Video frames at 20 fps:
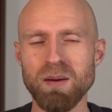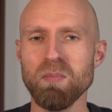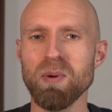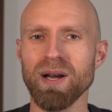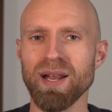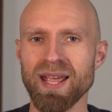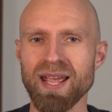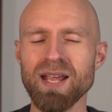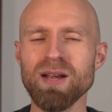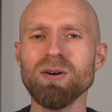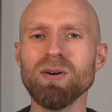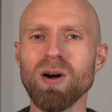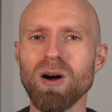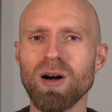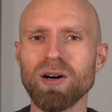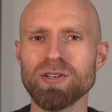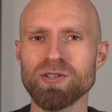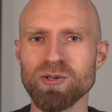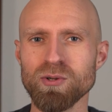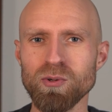But here
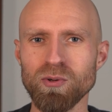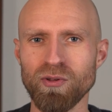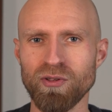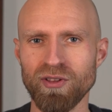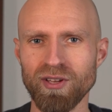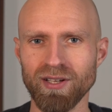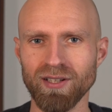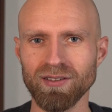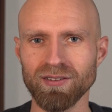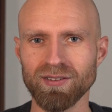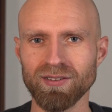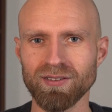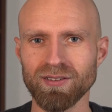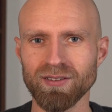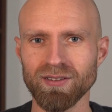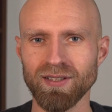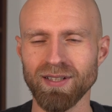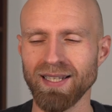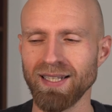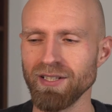are two things
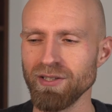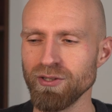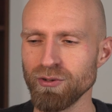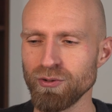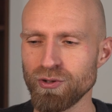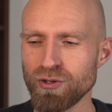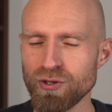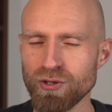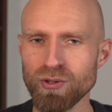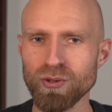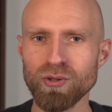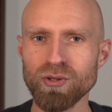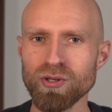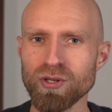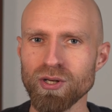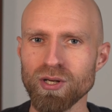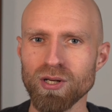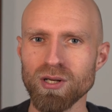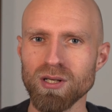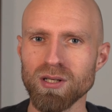that you should
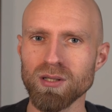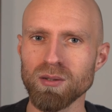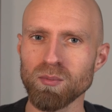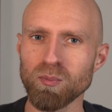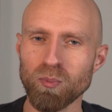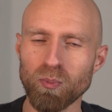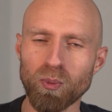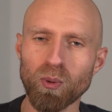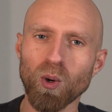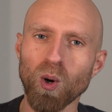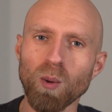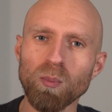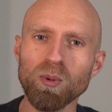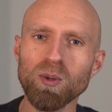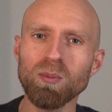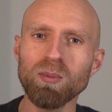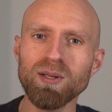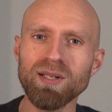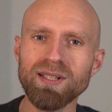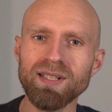
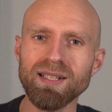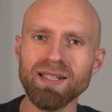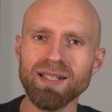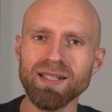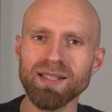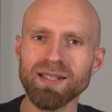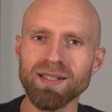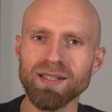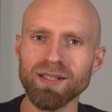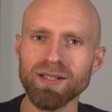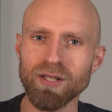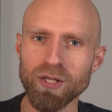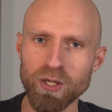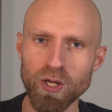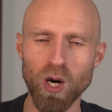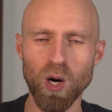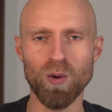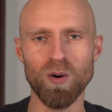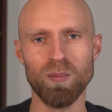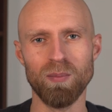probably
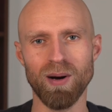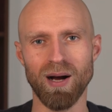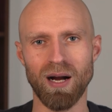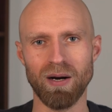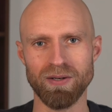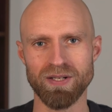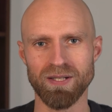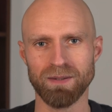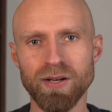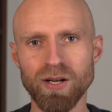know about.